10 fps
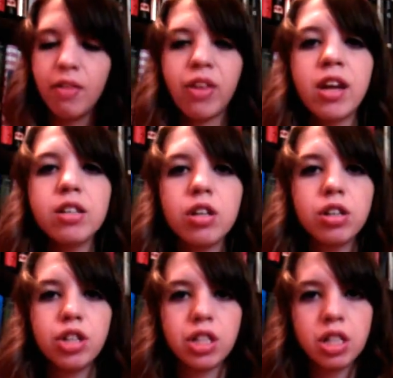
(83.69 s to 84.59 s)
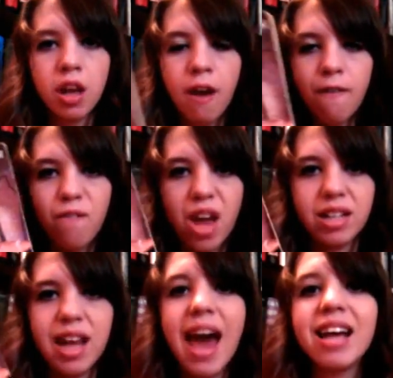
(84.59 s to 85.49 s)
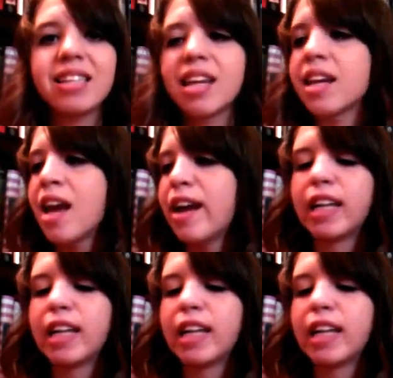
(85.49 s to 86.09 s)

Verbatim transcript: These are just fantastic.